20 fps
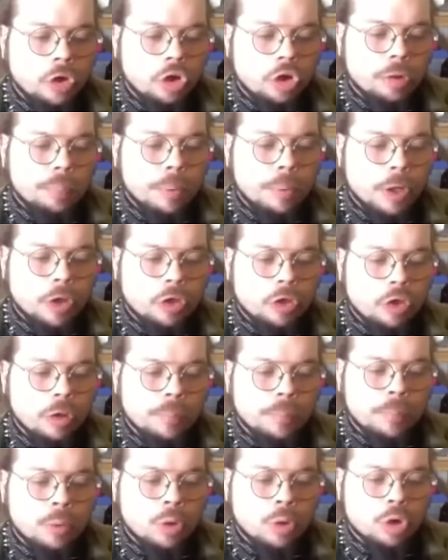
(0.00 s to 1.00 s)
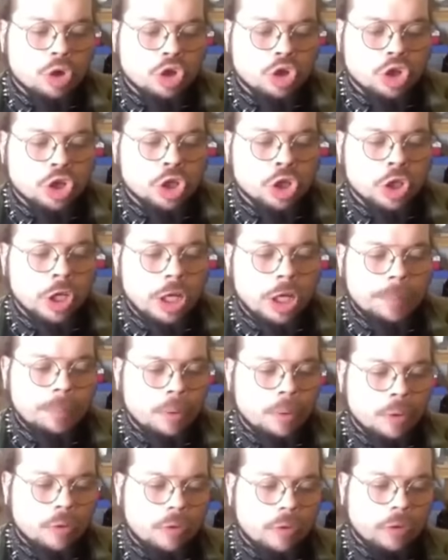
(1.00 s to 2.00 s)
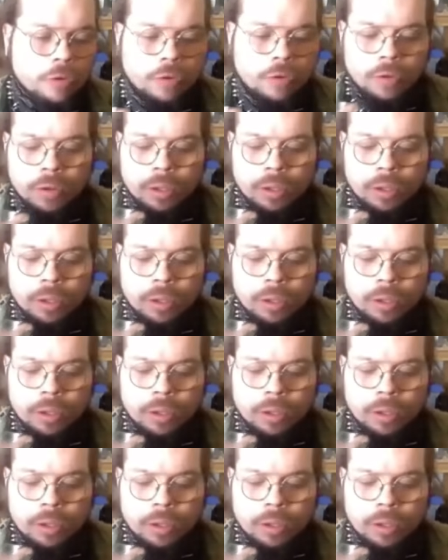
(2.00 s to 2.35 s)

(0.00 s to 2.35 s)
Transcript: or be some poor schlup who's